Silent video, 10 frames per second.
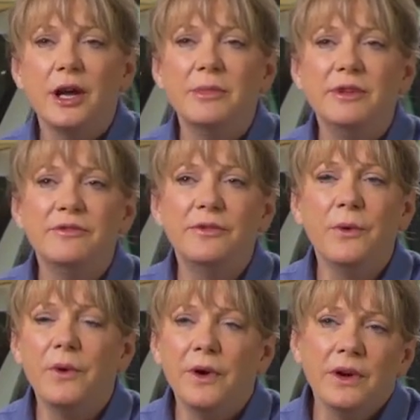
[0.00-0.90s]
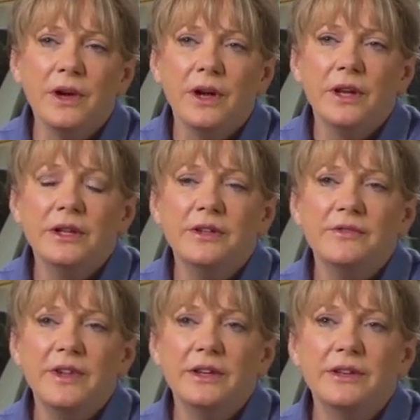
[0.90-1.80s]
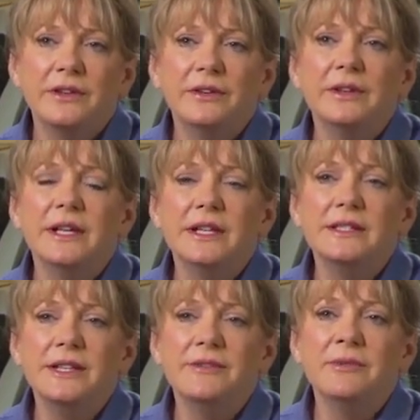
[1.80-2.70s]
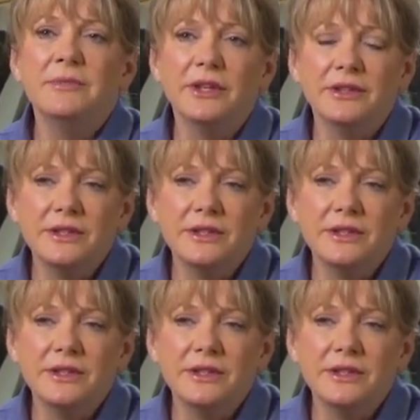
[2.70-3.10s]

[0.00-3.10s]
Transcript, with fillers: before the vehicle is even built.